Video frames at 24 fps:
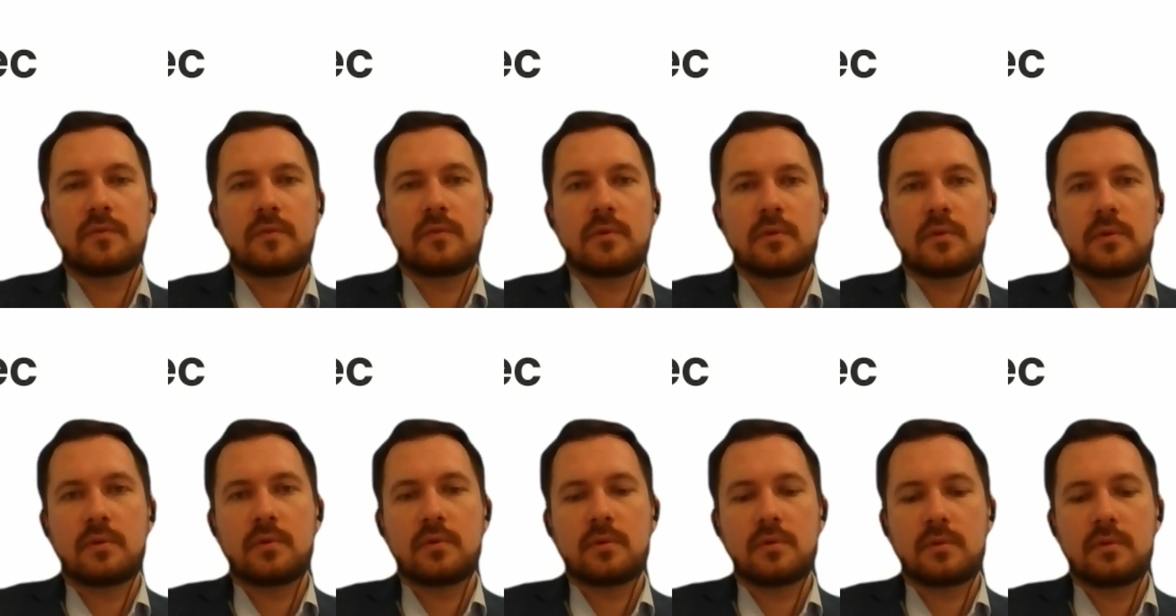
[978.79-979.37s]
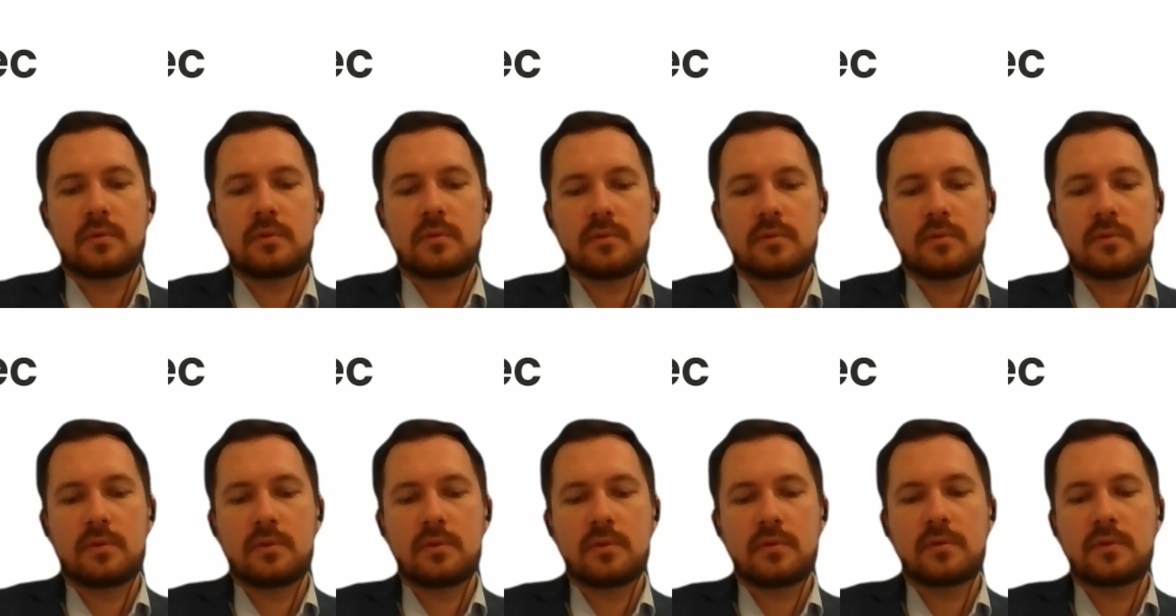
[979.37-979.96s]

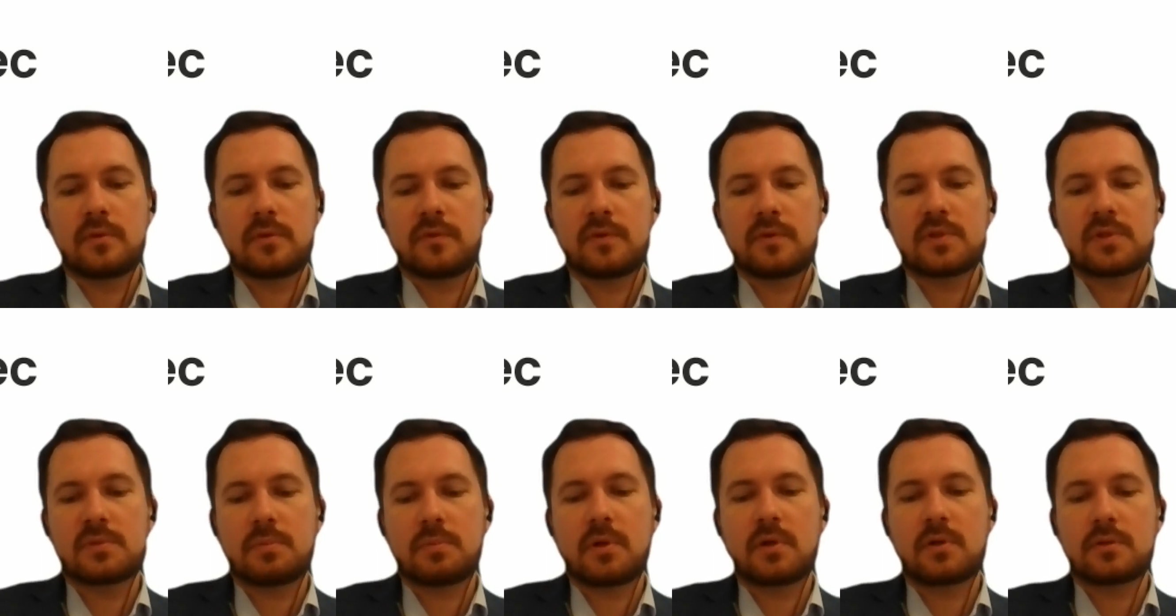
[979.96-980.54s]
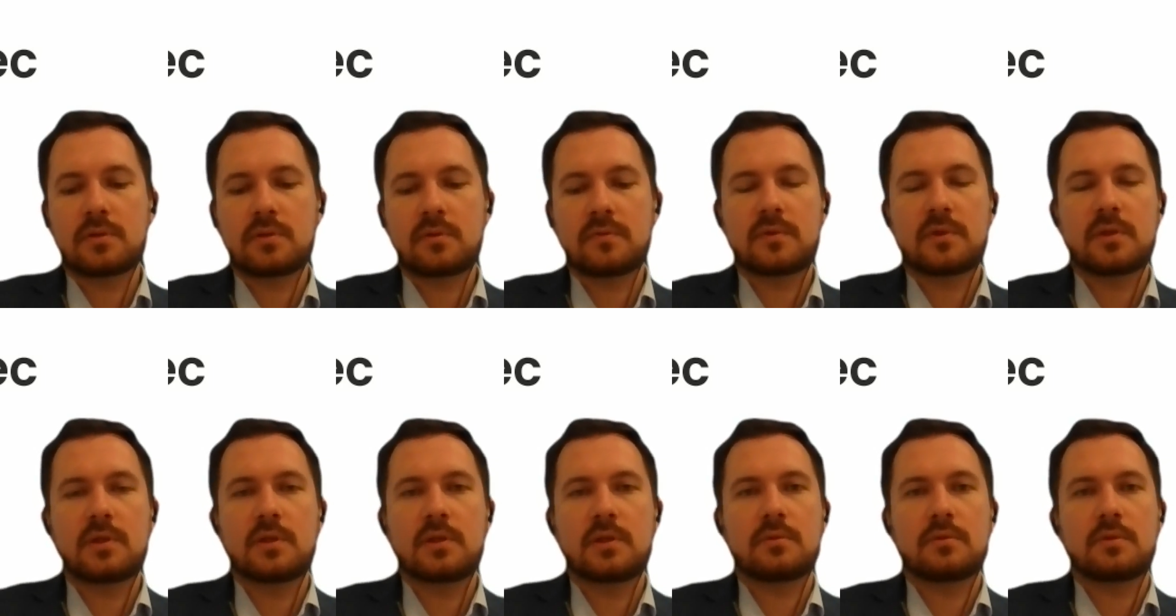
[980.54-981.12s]
The first part of
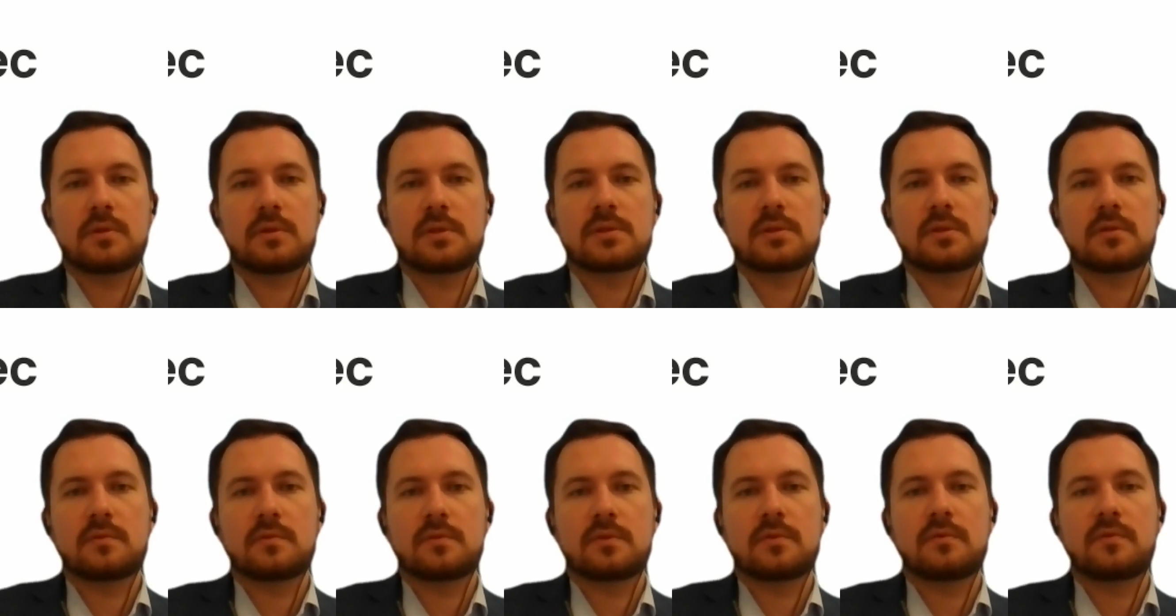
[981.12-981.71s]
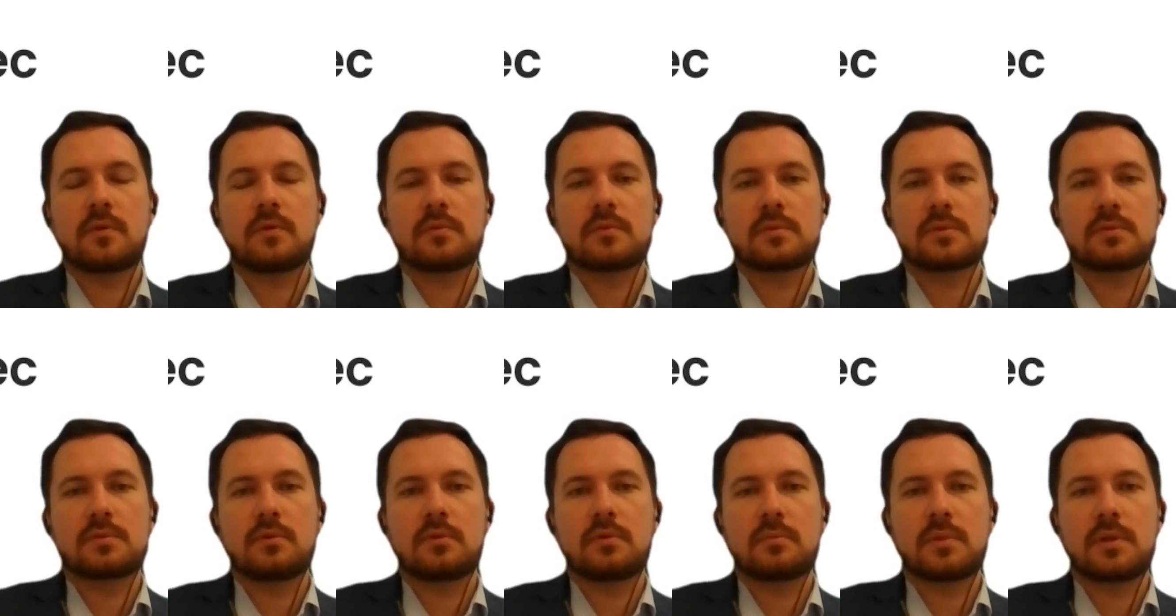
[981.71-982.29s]
the increase of the
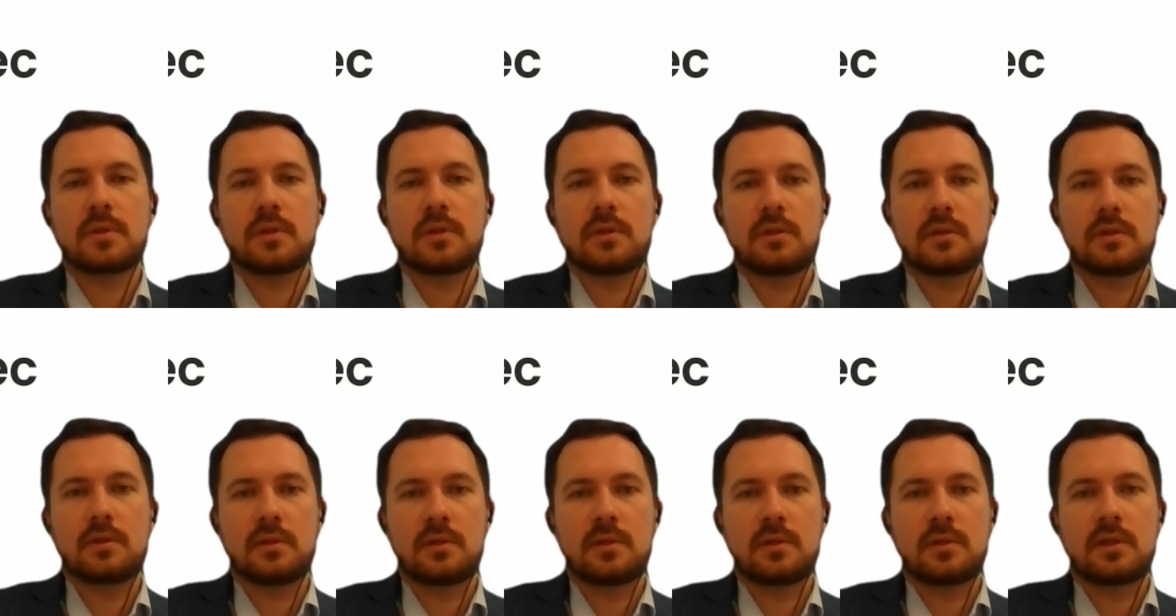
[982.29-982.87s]
volumes will be